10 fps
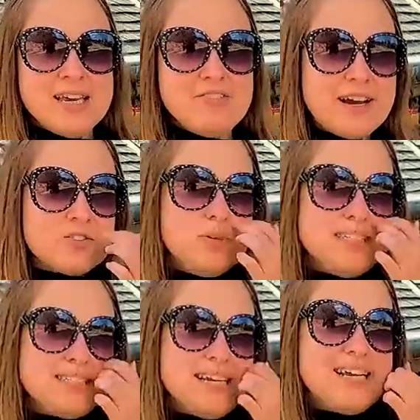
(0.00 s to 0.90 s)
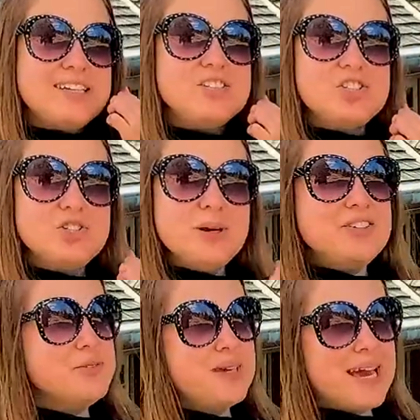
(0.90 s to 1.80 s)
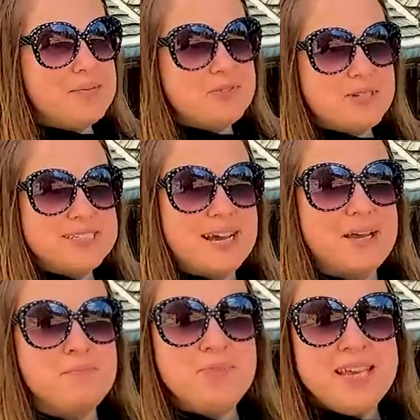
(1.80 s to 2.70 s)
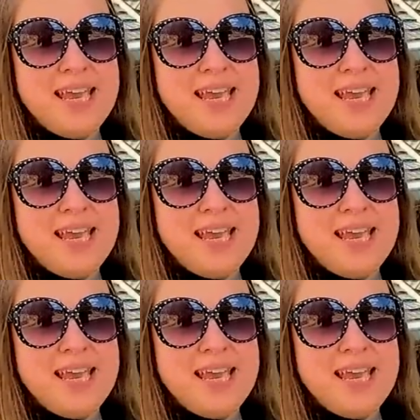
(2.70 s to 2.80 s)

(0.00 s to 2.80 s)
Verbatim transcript: In fact, we stayed at a two bedroom cabin one time,